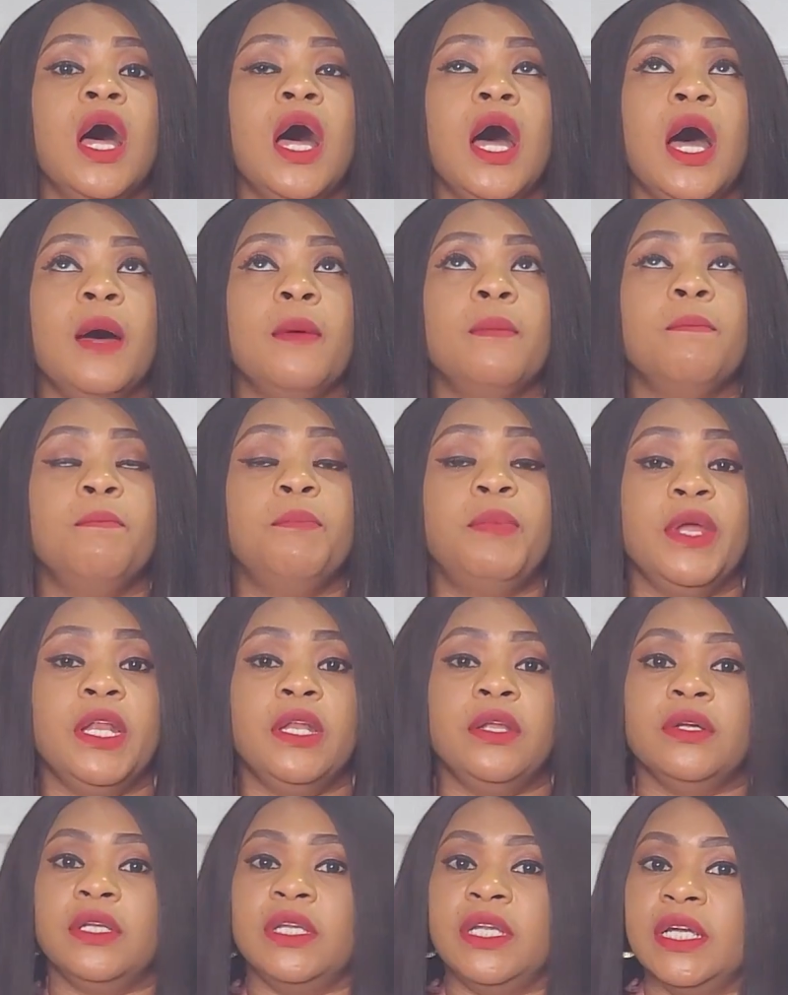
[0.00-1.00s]
um,
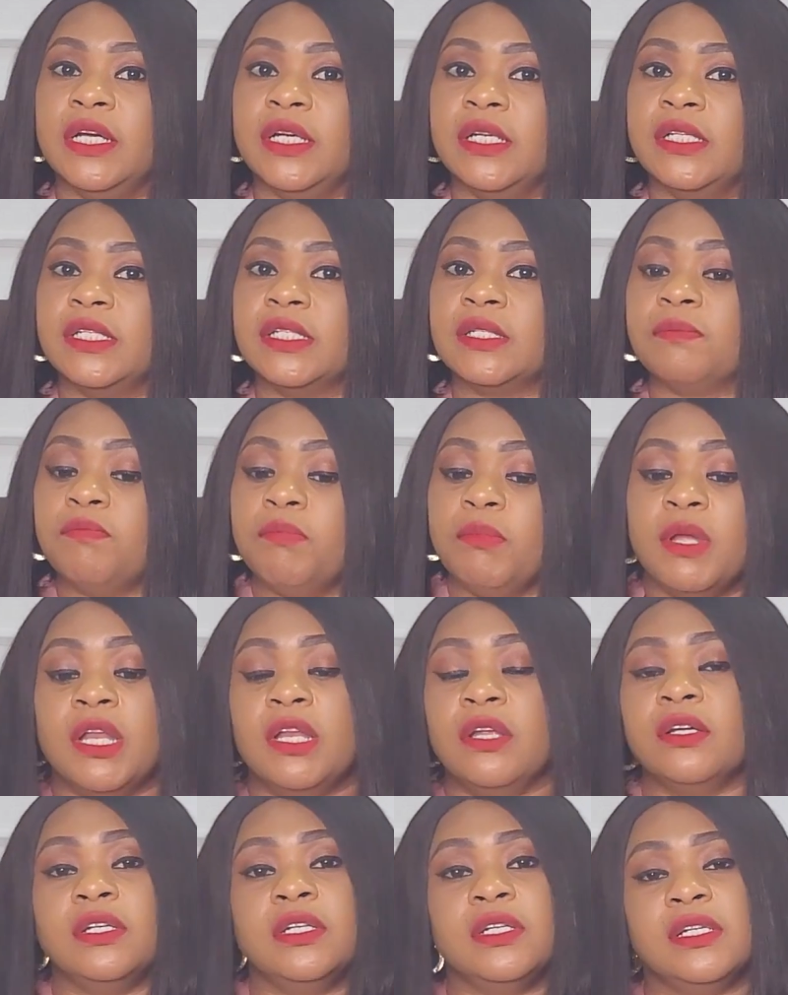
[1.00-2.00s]
billionaires,
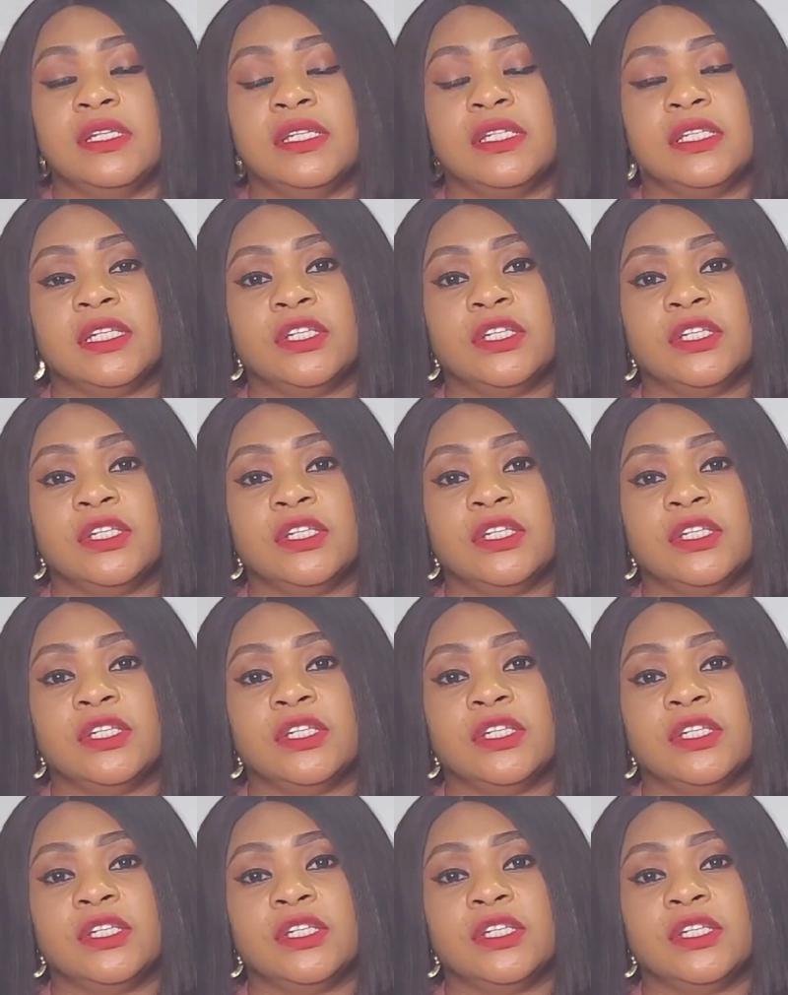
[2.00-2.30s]
millionaires